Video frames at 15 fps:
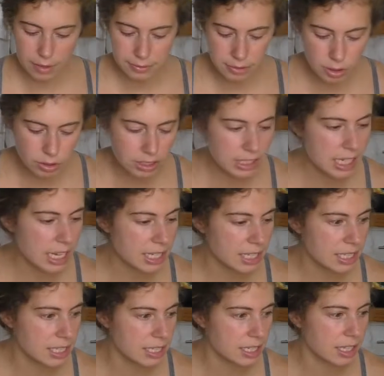you can
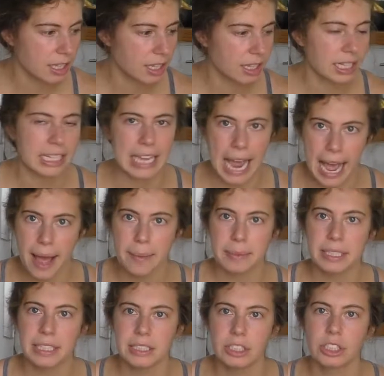taste the
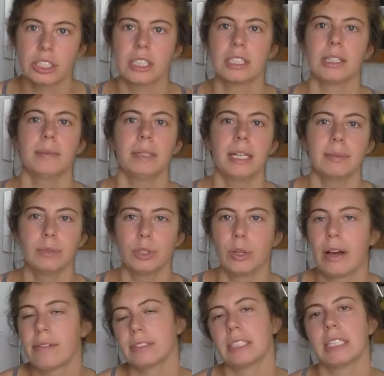cabbage, because sometimes you
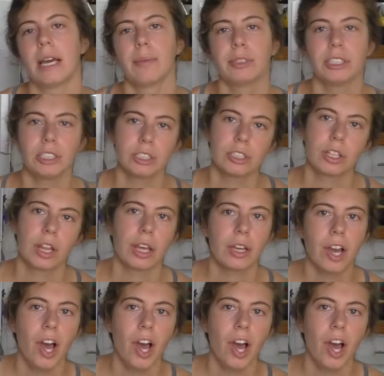have a sandwich and you're like,